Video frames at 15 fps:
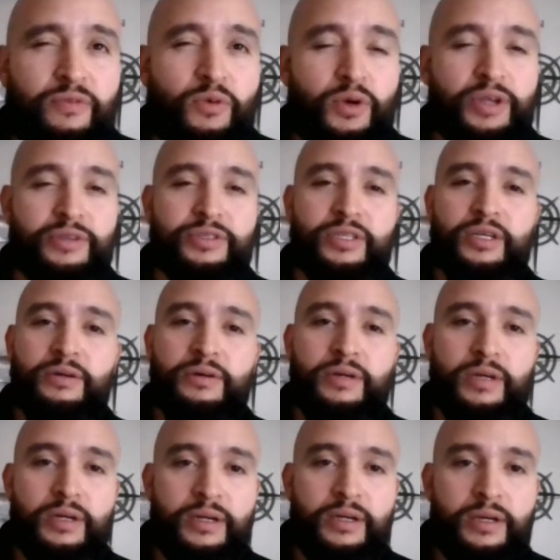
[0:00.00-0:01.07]
4 years
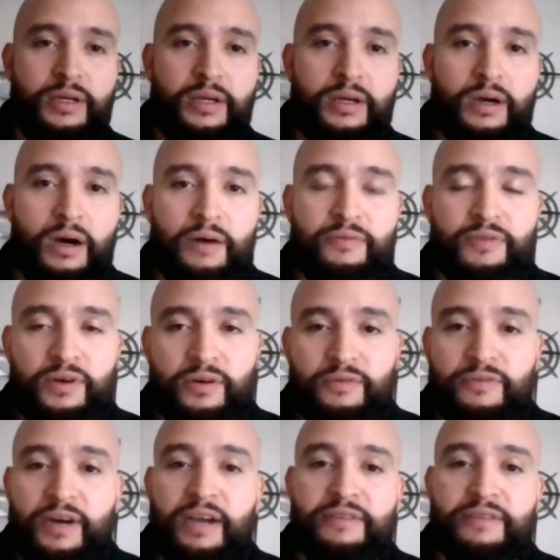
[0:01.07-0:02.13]
ago, off
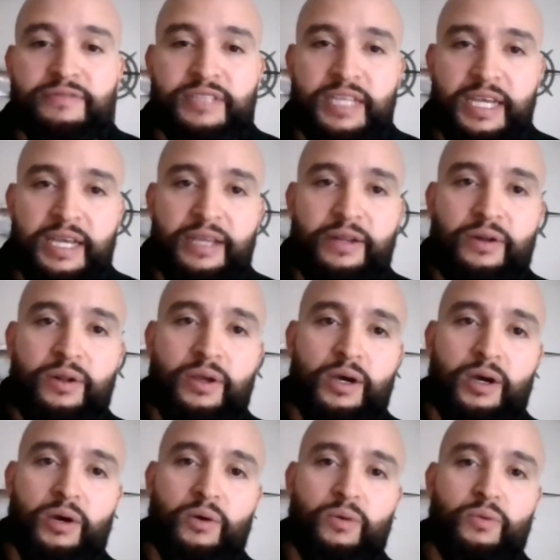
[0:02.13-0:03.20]
of 510,
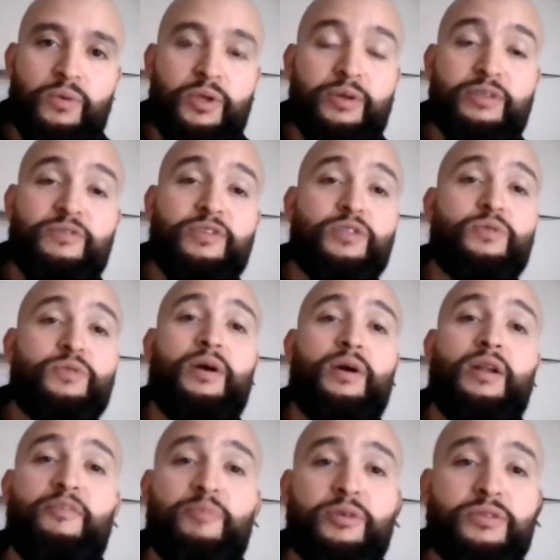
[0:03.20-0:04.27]
U.S. Fish and
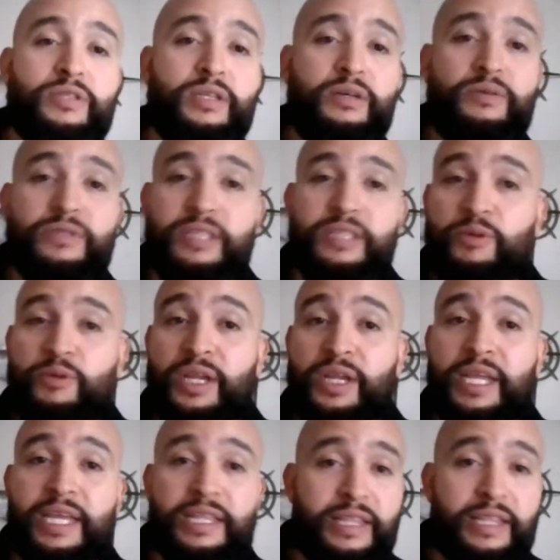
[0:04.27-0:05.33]
Wildlife personnel was able to
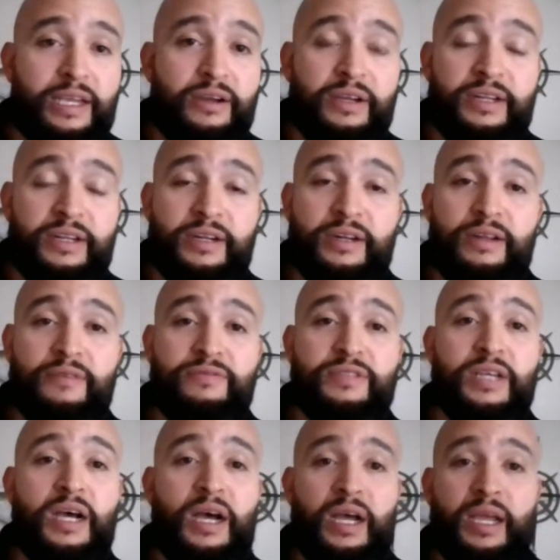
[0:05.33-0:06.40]
get there in enough
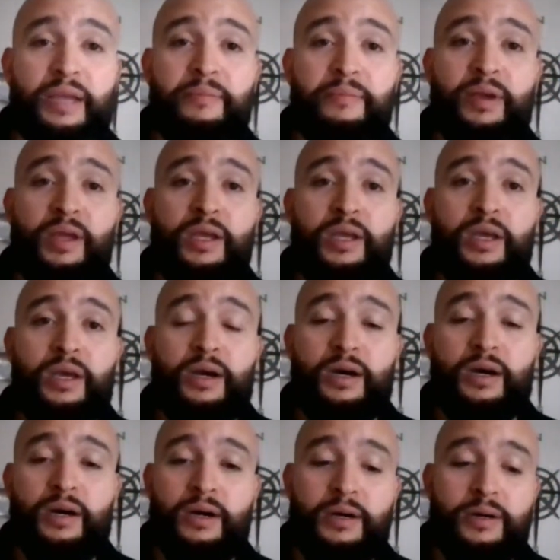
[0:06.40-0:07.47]
time
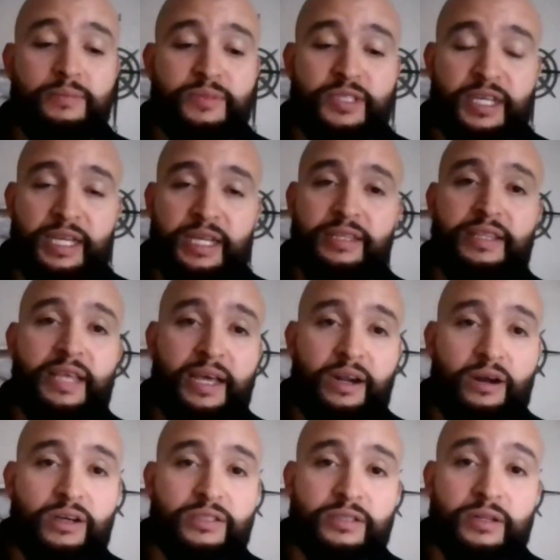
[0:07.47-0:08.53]
to get that
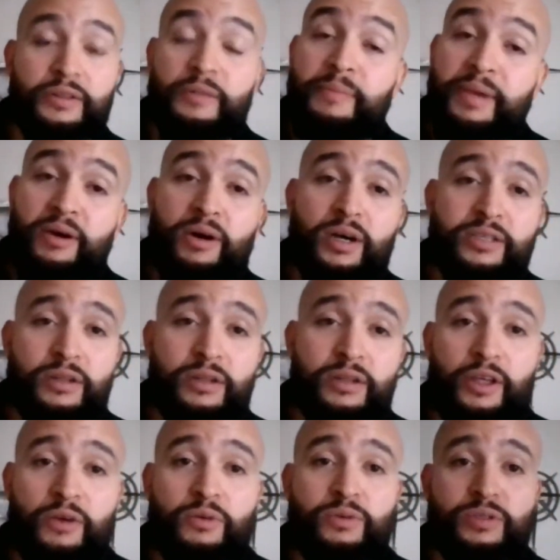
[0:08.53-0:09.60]
the male
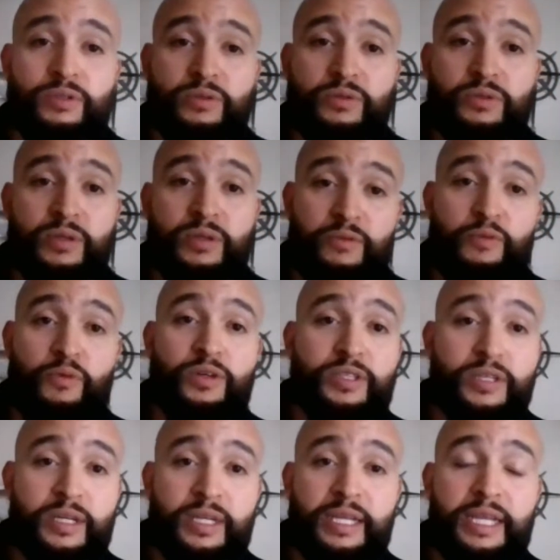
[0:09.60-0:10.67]
ocelot, who was
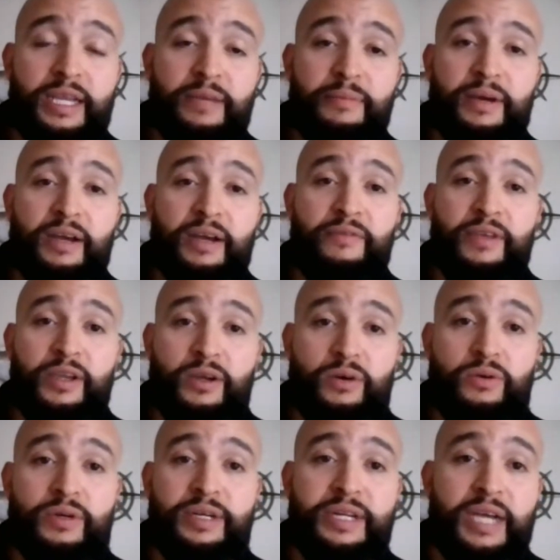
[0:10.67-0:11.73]
unfortunately hit by a
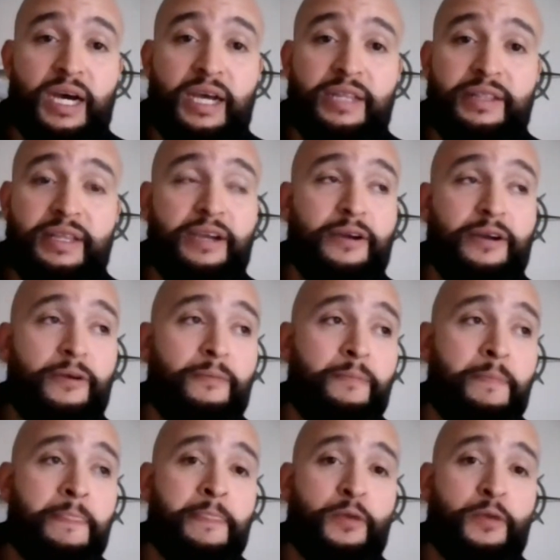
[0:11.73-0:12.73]
vehicle and died there.